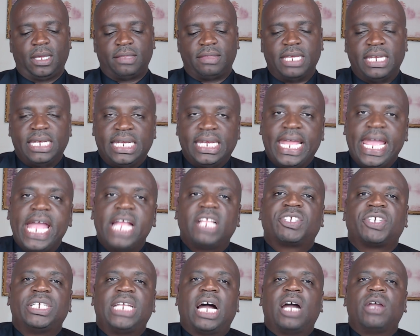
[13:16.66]
The
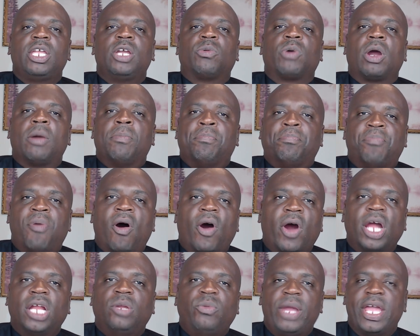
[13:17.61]
nature that you were
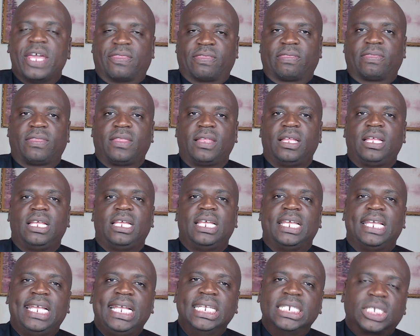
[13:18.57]
born with
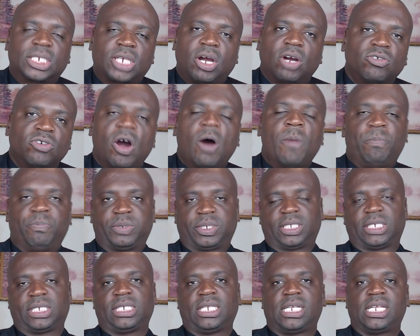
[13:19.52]
is
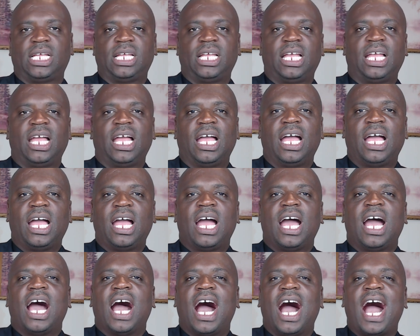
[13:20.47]
corrupt.
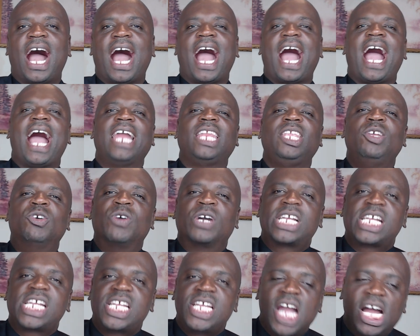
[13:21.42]
And
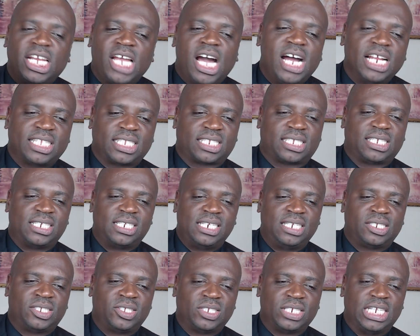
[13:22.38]
you cannot,
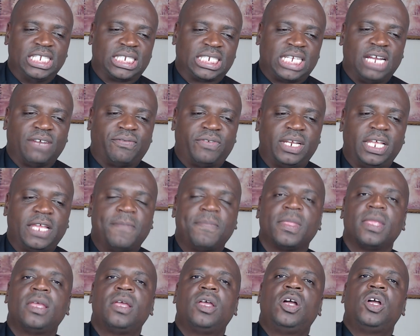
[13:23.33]
listen to this carefully,
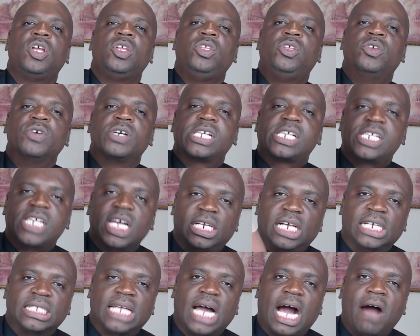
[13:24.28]
you
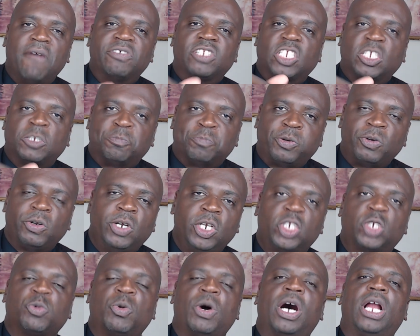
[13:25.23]
cannot have
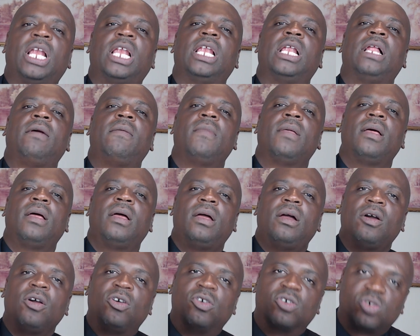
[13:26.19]
spiritual
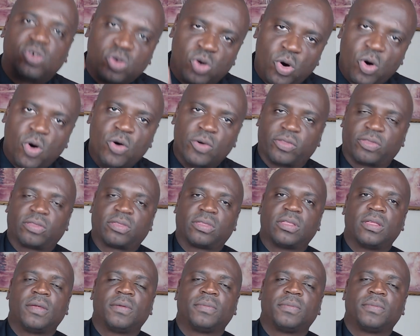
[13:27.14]
growth